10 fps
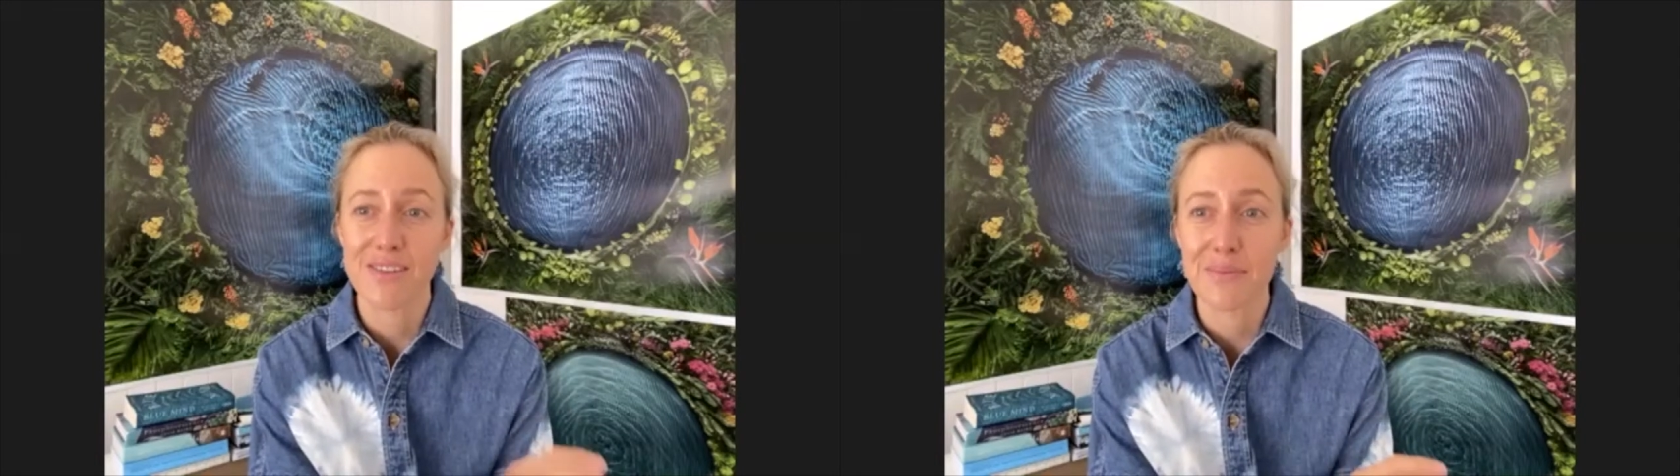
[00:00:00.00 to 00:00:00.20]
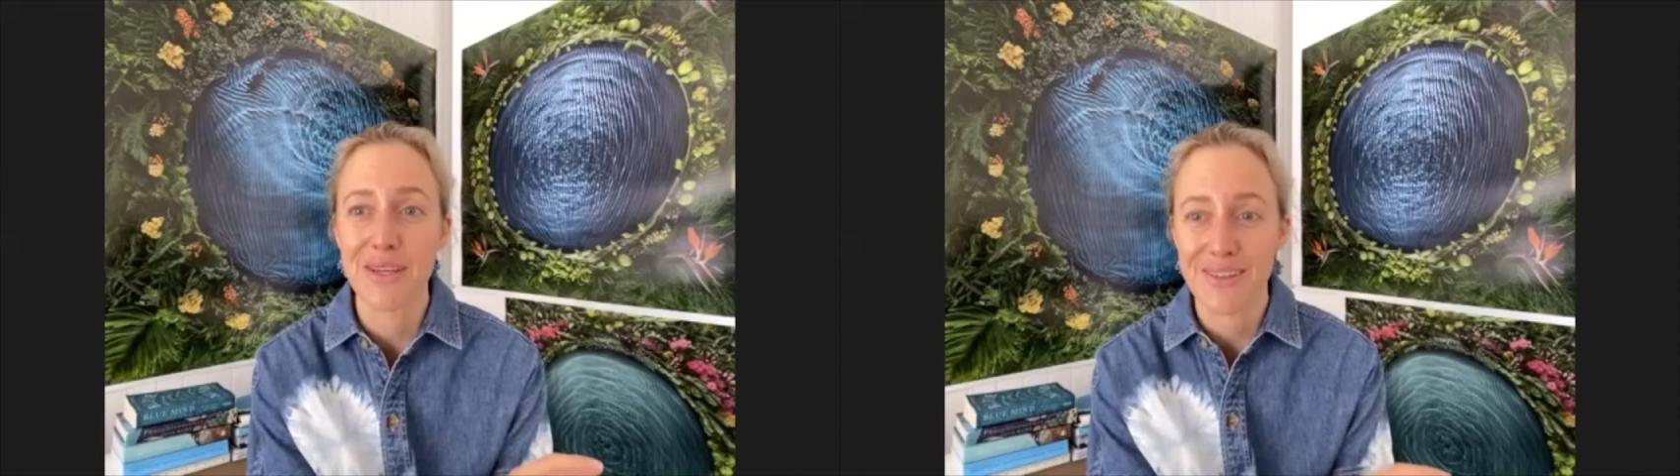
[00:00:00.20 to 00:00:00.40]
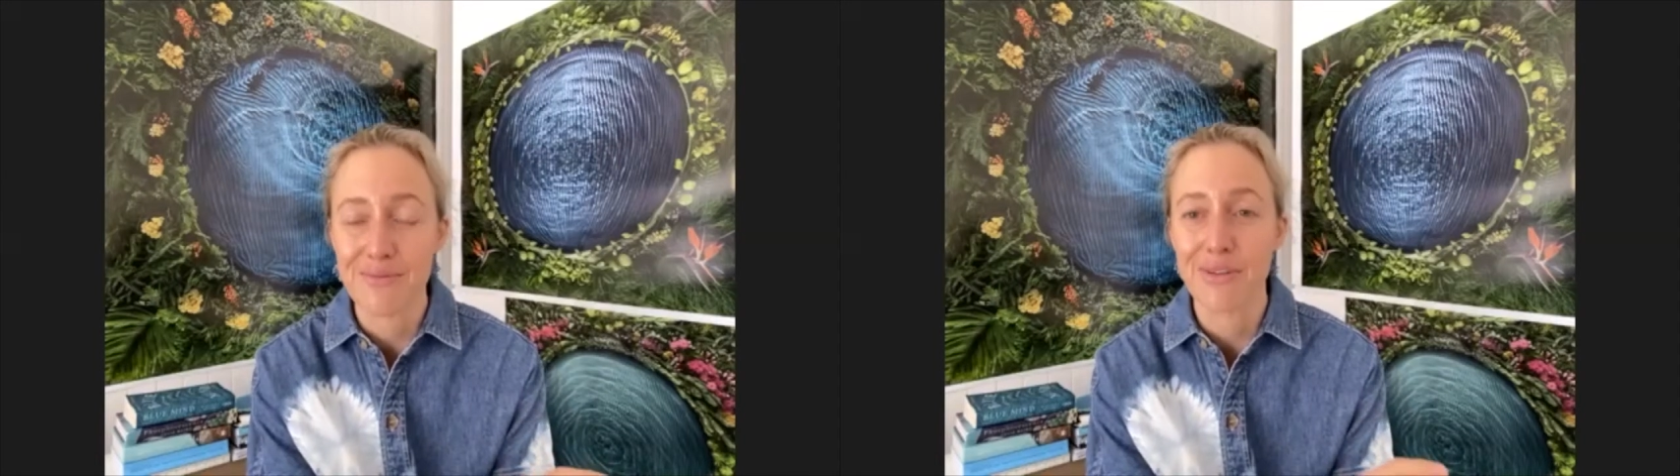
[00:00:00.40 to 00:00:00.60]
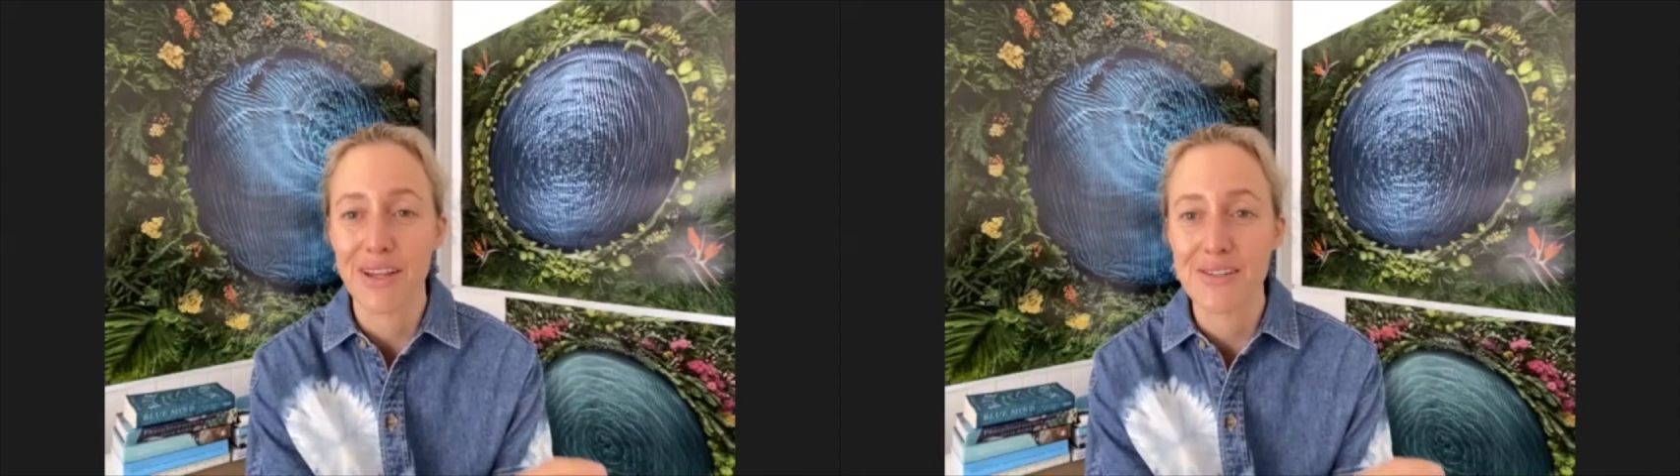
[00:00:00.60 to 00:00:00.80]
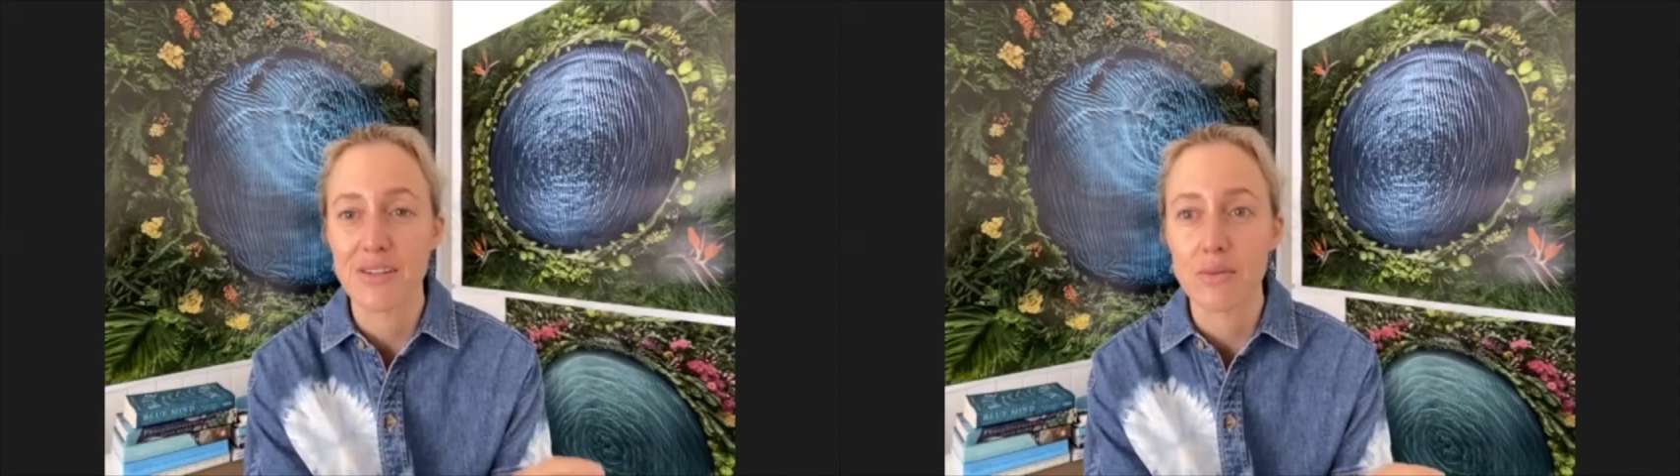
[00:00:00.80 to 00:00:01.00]
than we can
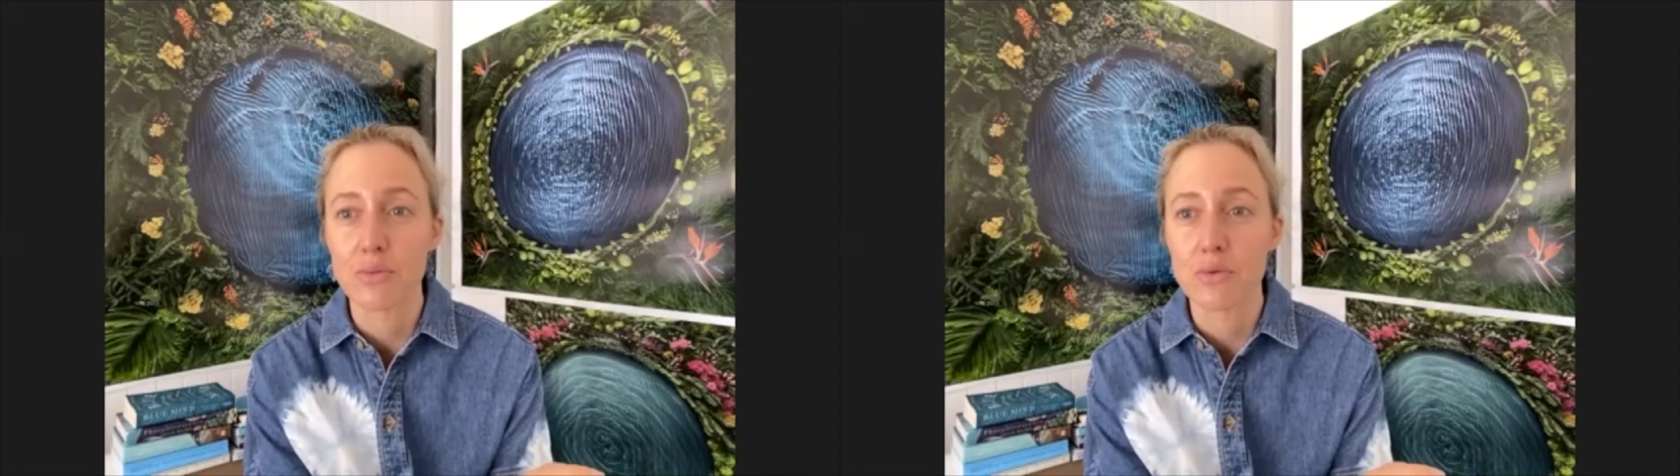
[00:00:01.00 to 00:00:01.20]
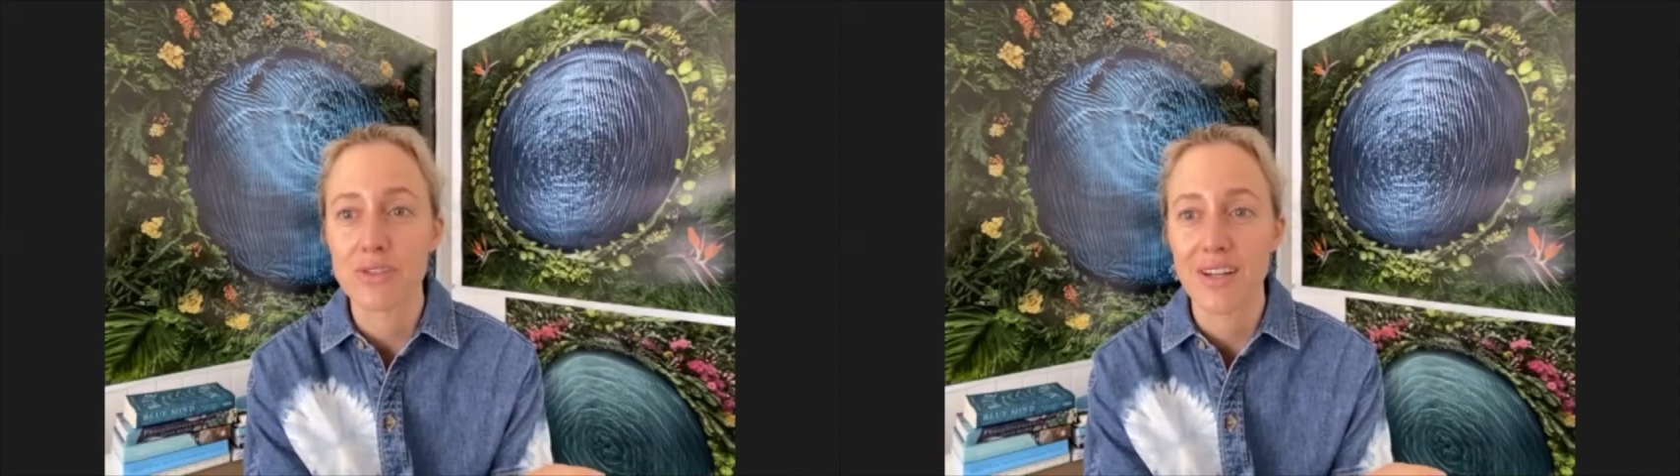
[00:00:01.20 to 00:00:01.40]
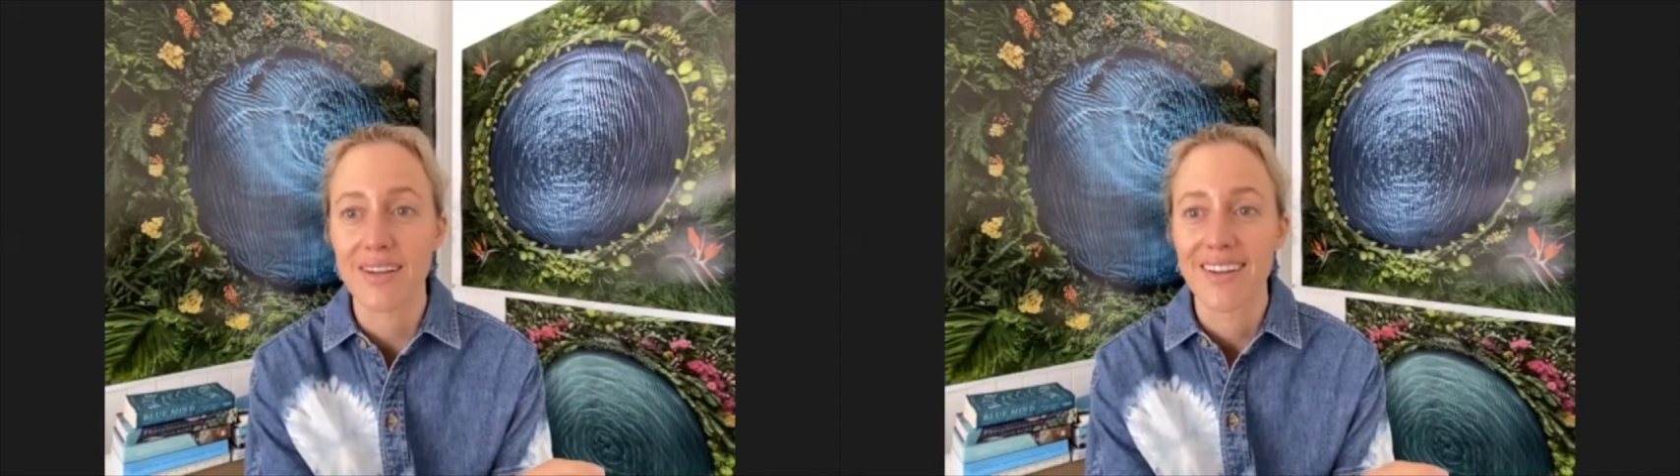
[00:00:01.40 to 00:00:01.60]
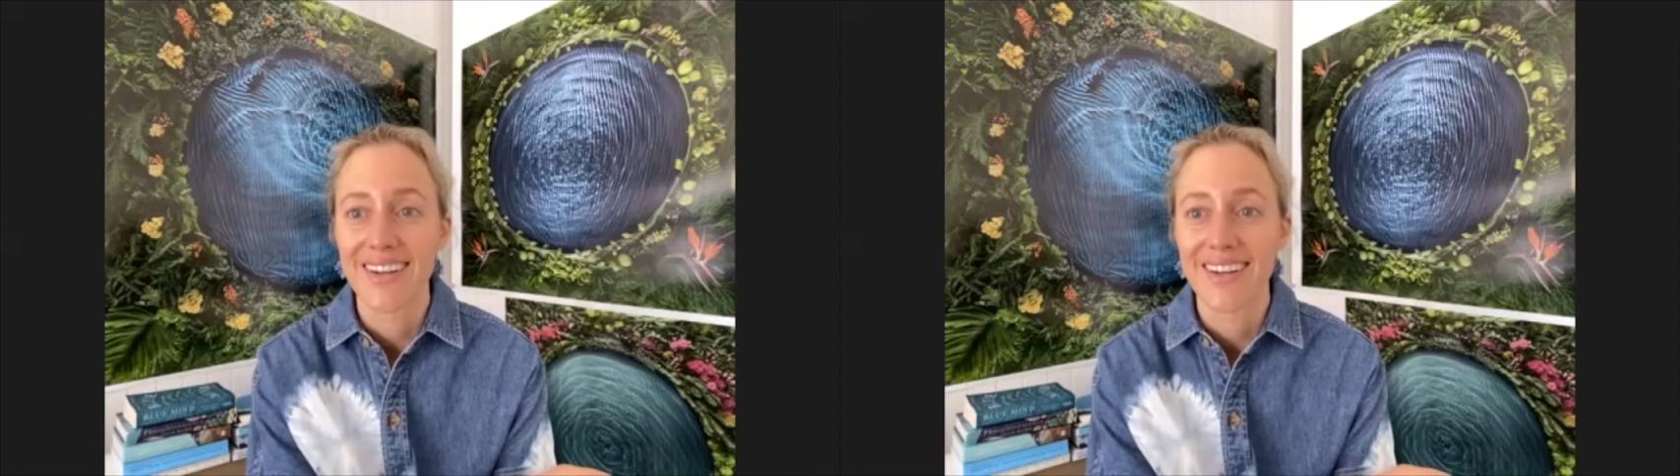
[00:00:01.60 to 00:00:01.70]
relate to the water.